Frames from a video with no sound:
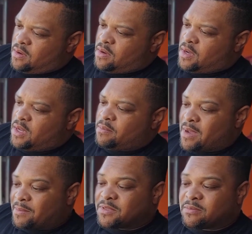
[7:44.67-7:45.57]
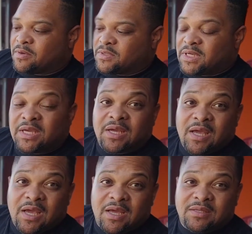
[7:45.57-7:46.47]
Had to buy me some more jig
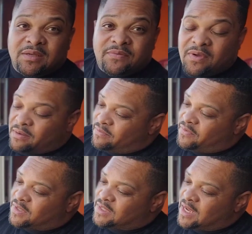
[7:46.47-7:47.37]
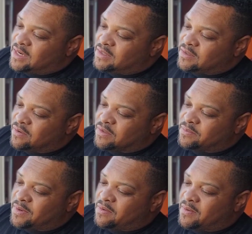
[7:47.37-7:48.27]
heads. If you ever fish down at Salty
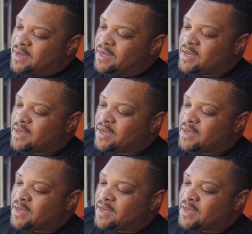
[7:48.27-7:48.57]
Spillway,